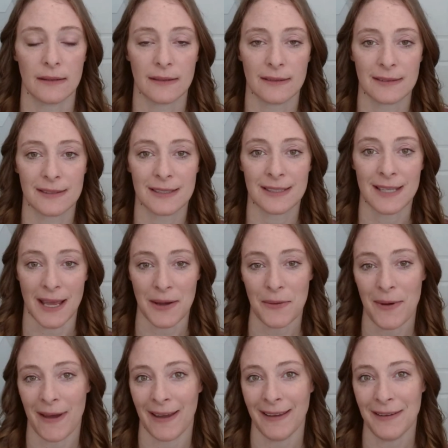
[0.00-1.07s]
stay
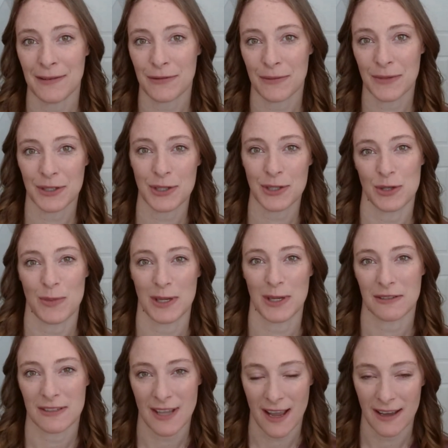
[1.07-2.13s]
away from the
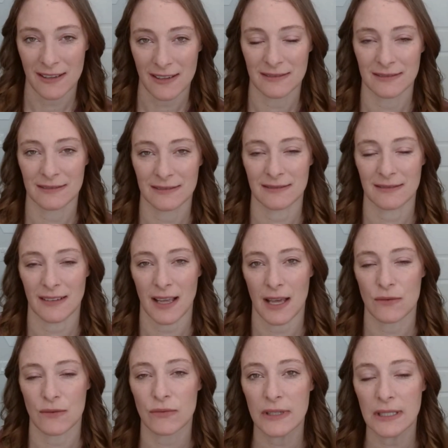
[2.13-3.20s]
judgmental side
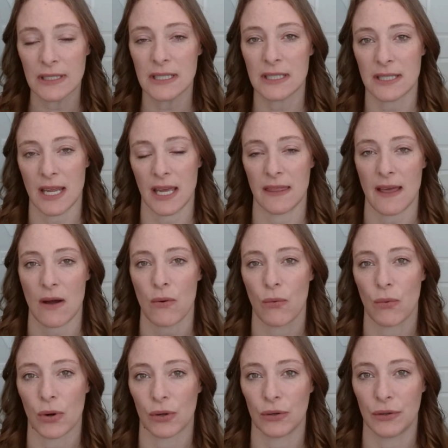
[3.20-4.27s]
and really stay in
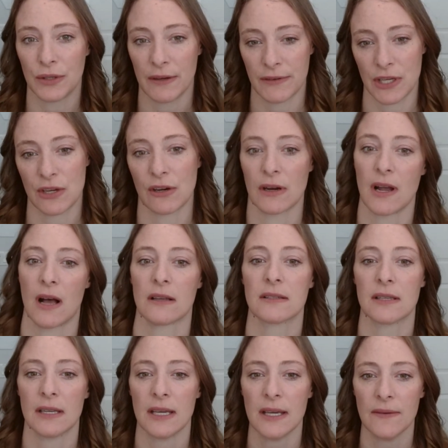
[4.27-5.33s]
that world of
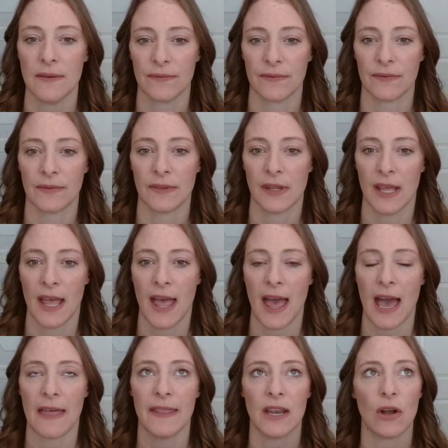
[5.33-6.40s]
curiosity.
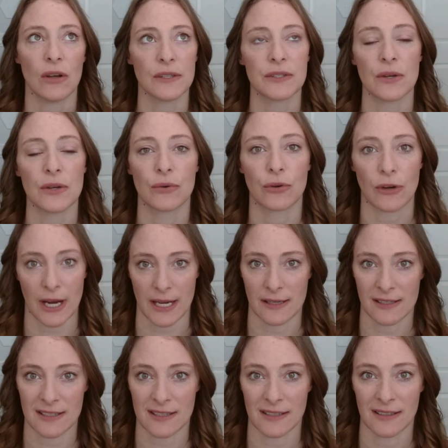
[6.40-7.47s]
And then also
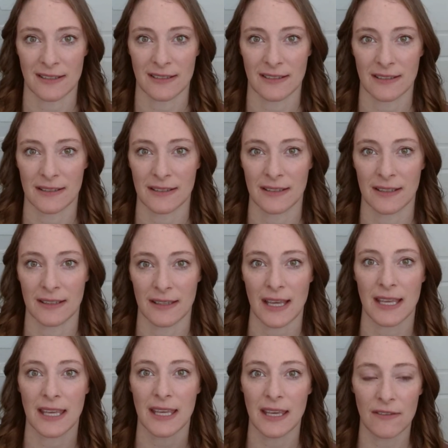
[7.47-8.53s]
grace.
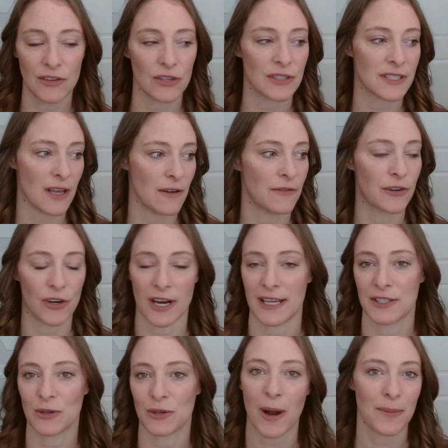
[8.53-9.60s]
Like, give yourself
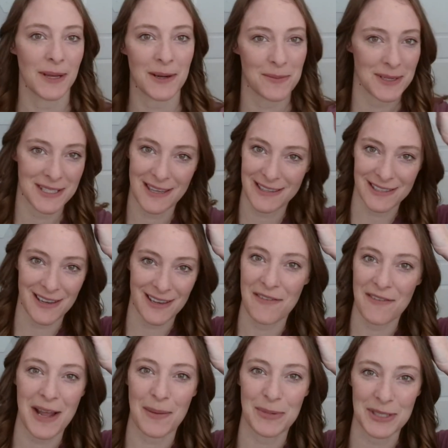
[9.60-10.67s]
grace. You'll probably hear me say this on
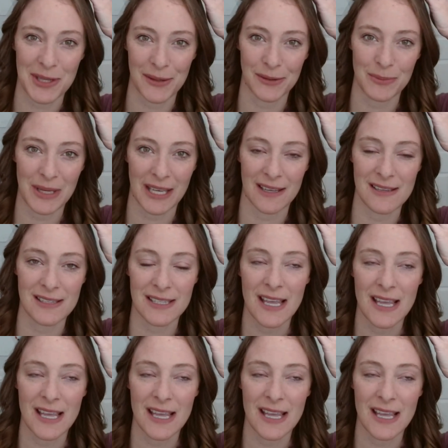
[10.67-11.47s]
every episode because